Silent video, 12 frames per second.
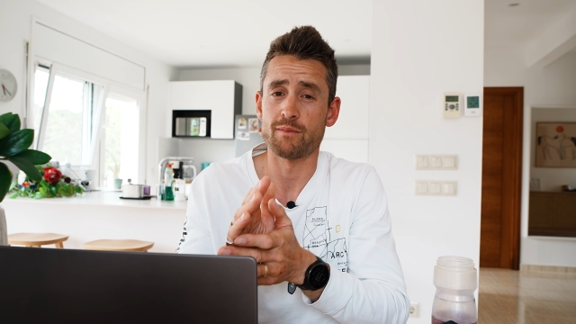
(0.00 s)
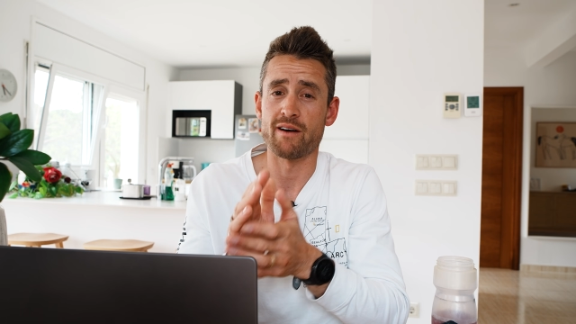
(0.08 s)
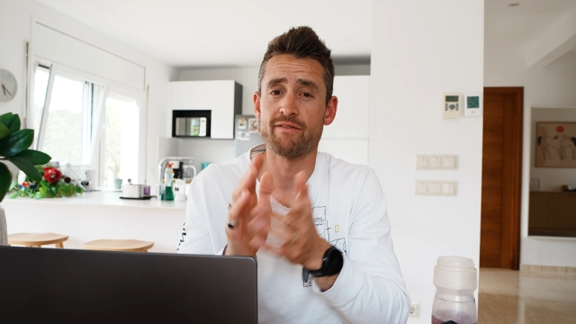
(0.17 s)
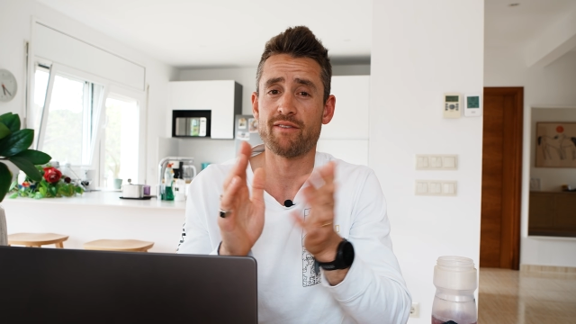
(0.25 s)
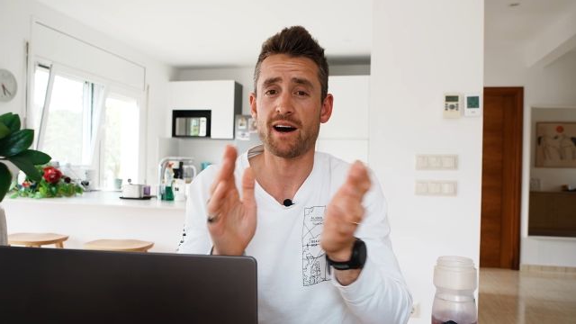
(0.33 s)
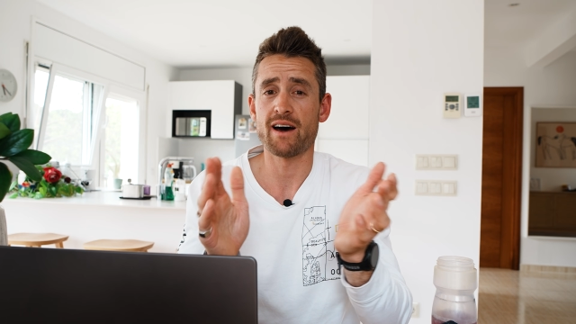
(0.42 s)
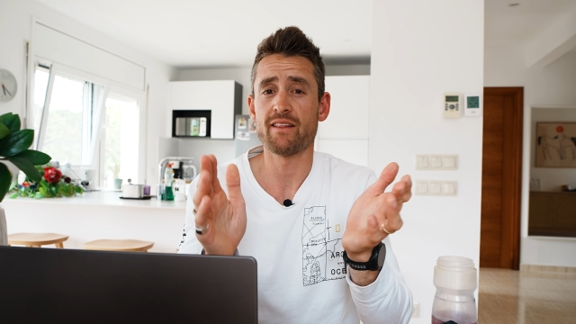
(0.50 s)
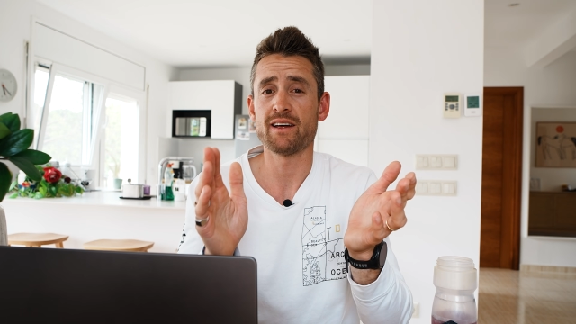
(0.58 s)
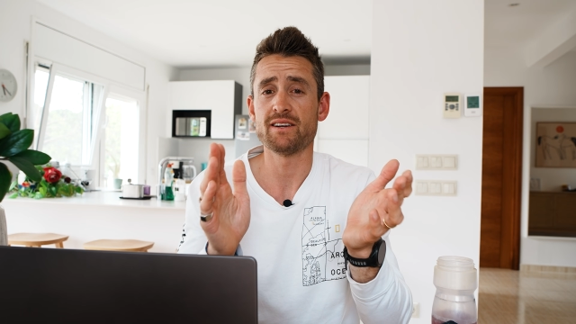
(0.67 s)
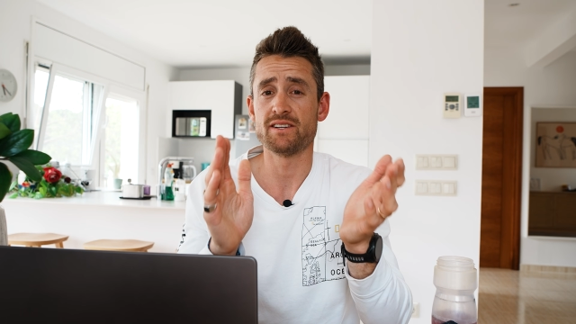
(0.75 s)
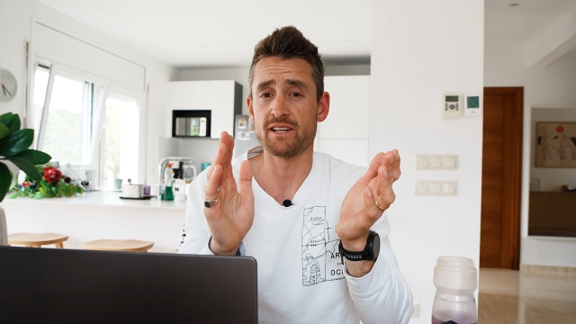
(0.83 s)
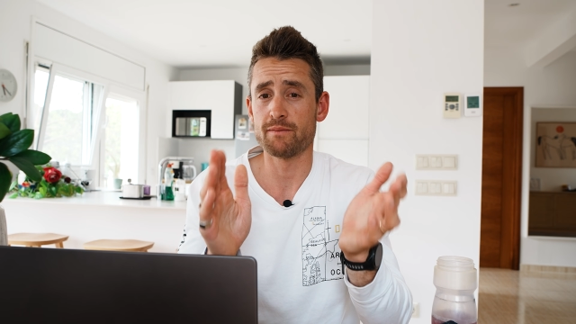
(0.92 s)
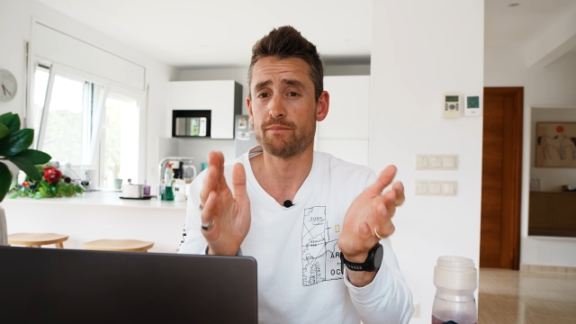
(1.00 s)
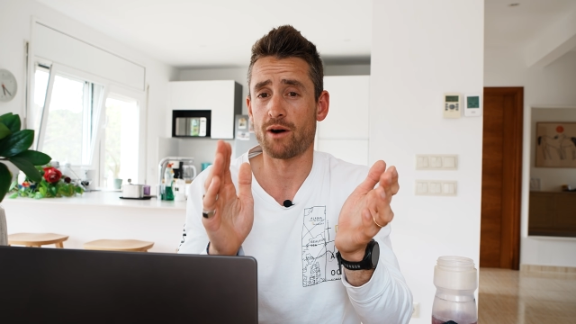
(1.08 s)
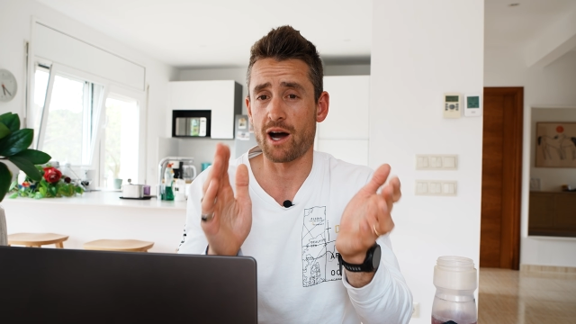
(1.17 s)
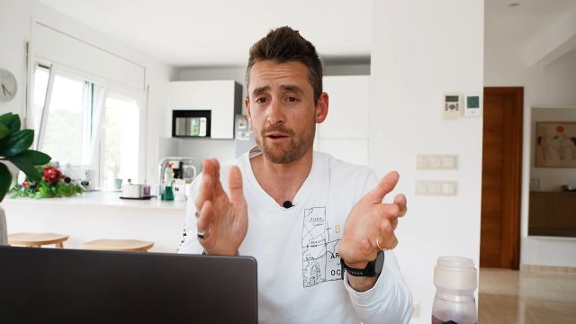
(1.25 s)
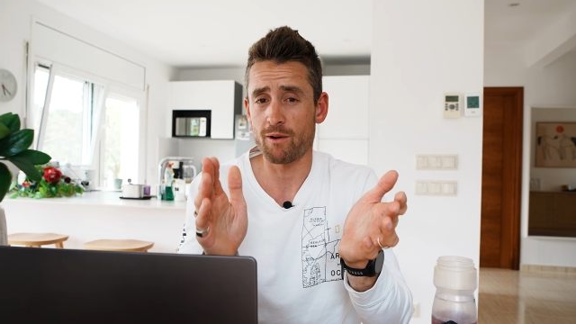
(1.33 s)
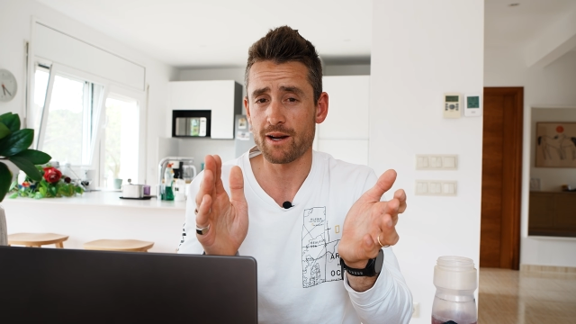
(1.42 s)
My father did
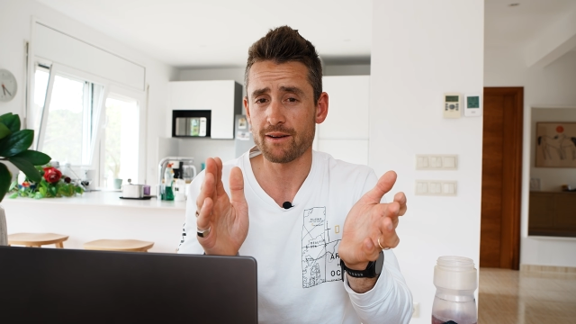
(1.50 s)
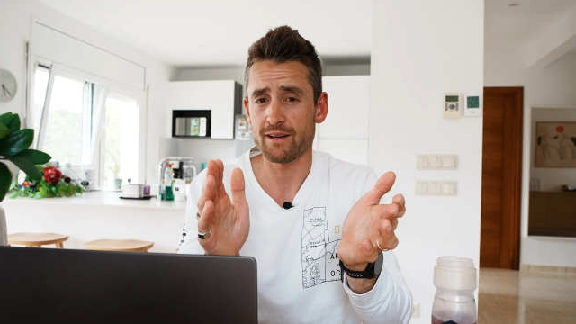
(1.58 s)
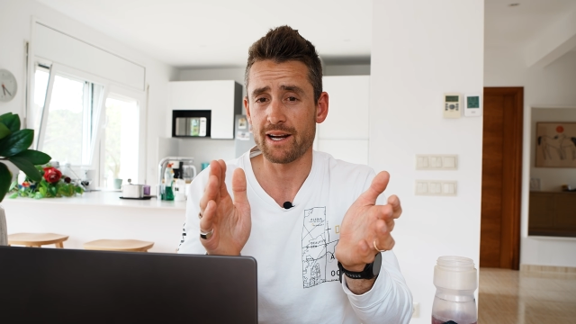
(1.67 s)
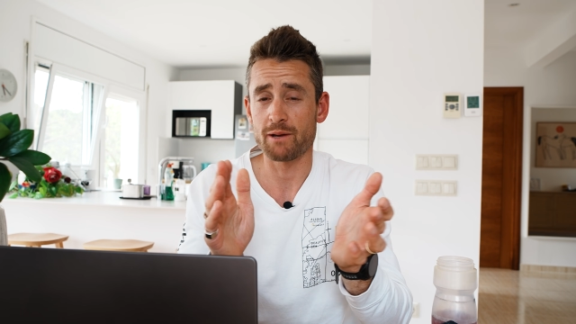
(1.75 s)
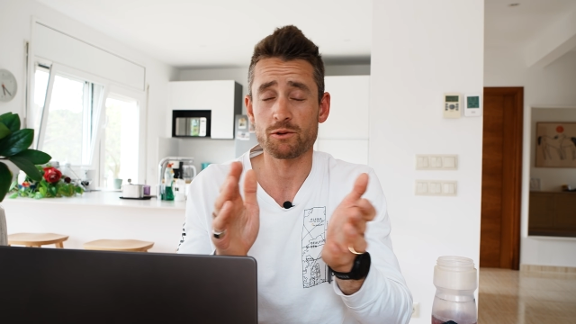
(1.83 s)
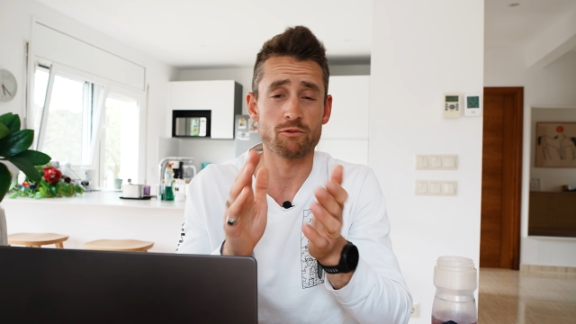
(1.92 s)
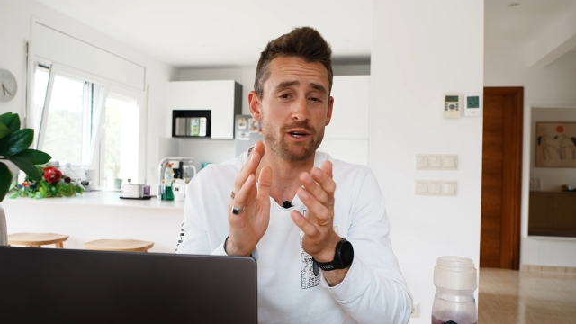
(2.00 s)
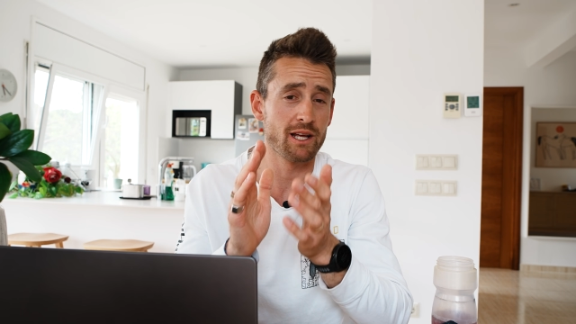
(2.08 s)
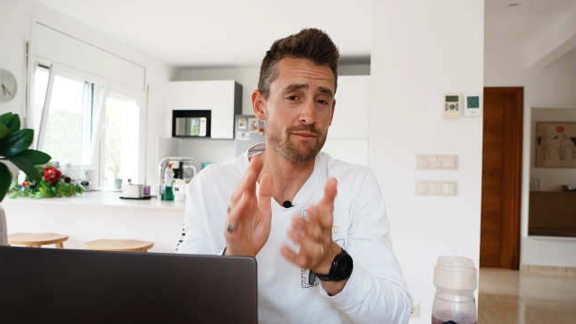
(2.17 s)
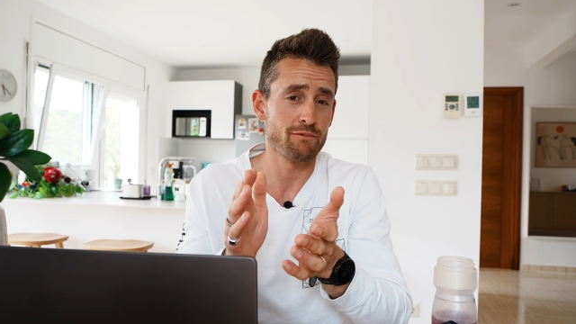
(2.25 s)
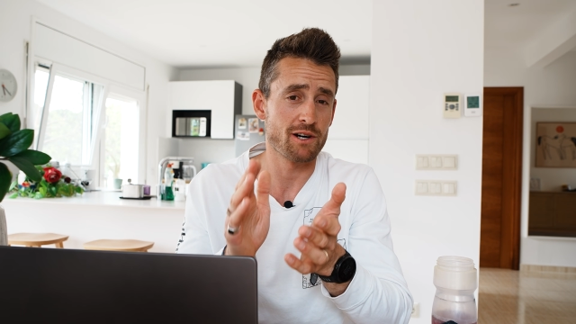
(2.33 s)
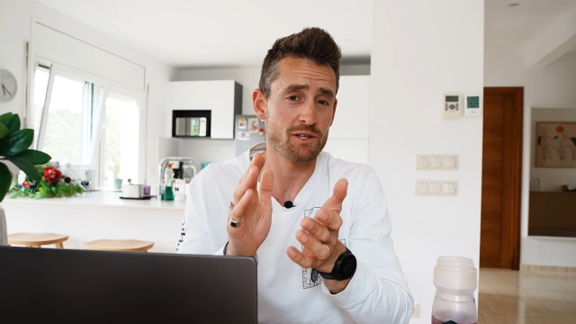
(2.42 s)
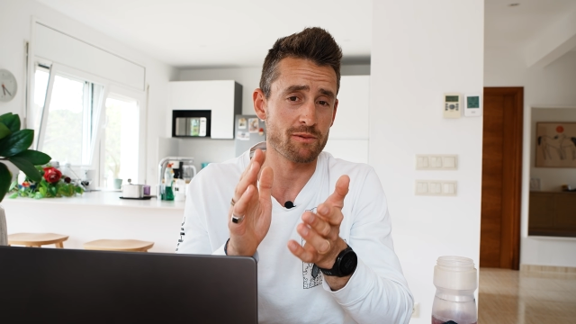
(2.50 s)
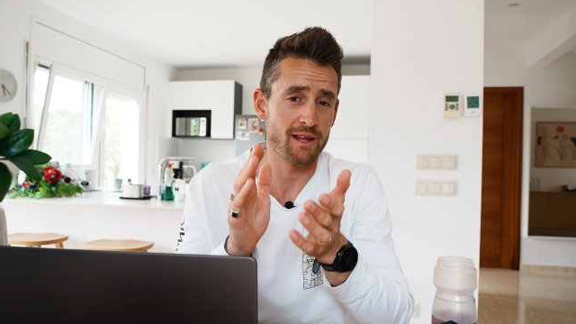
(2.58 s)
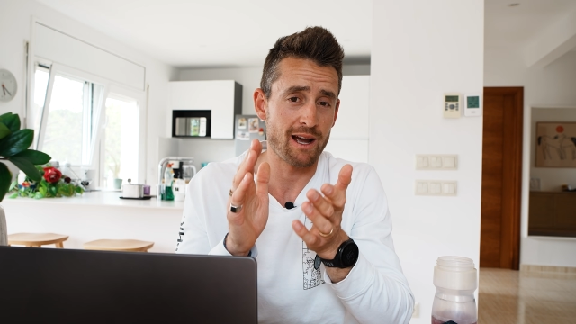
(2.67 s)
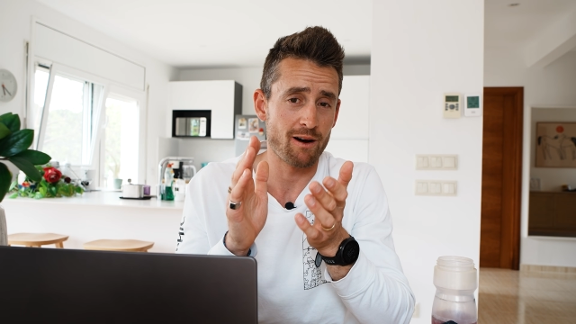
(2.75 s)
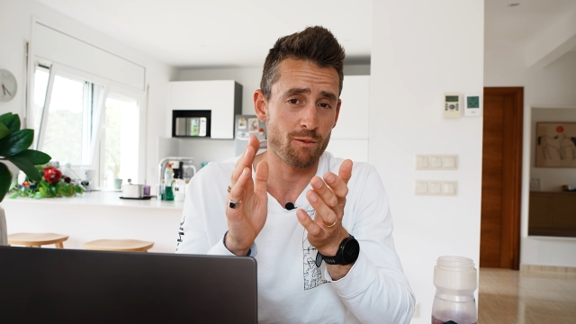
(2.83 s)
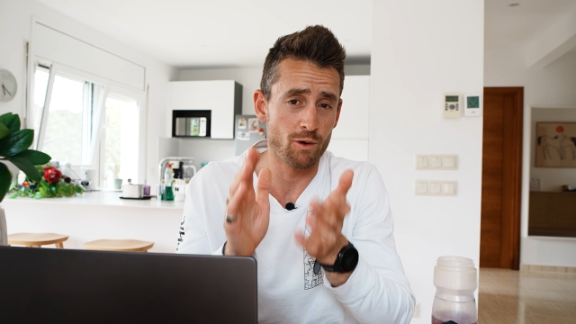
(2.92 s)
buy one and he was really impressed with
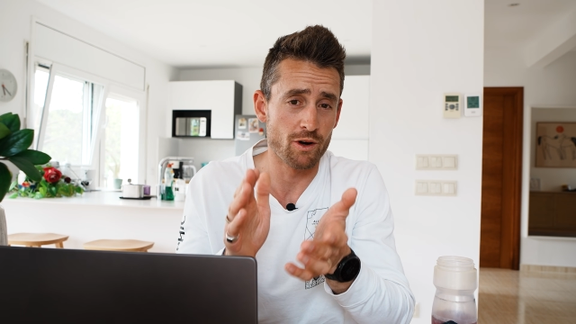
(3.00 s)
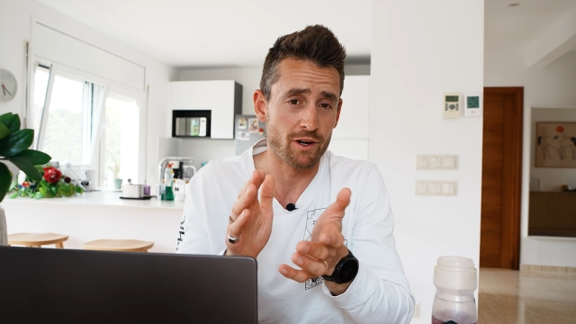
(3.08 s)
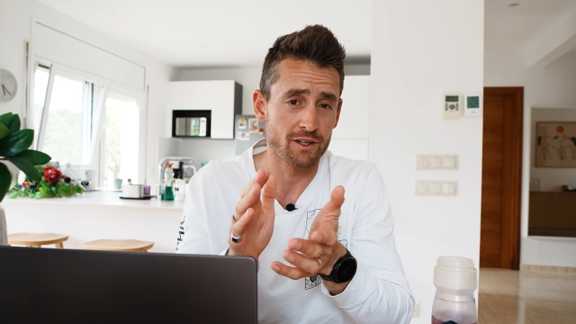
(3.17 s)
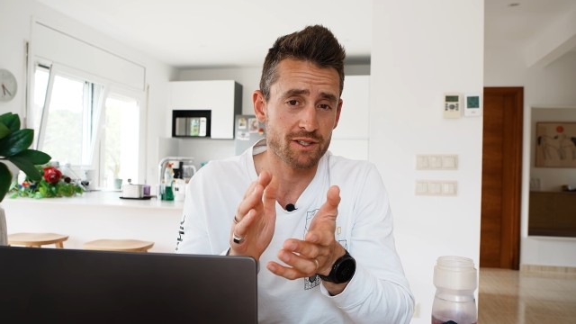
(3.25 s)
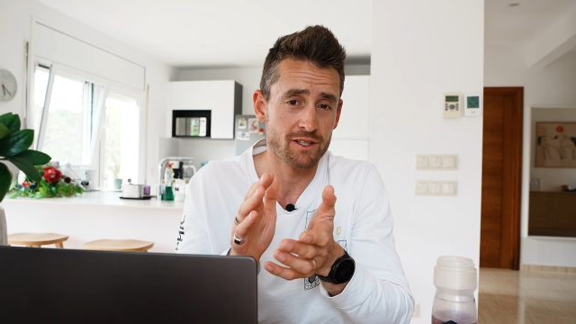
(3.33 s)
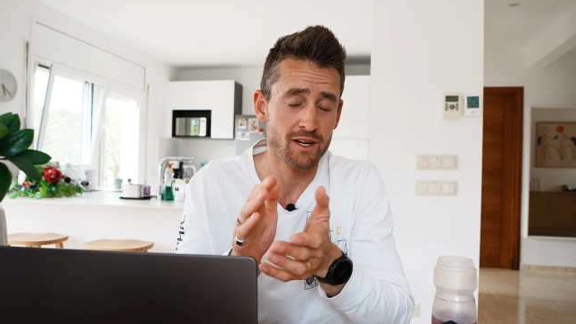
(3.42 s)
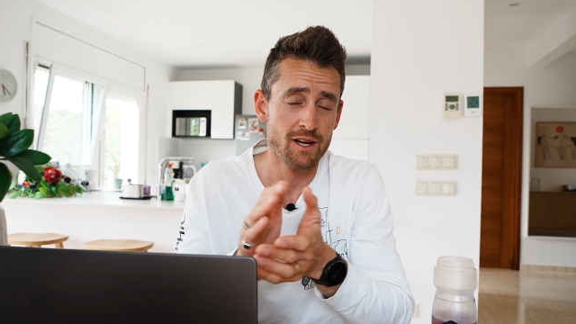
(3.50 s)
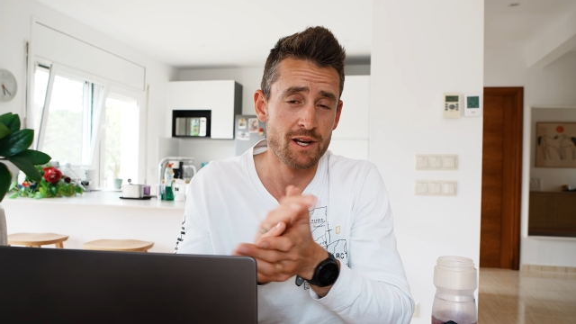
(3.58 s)
how it works.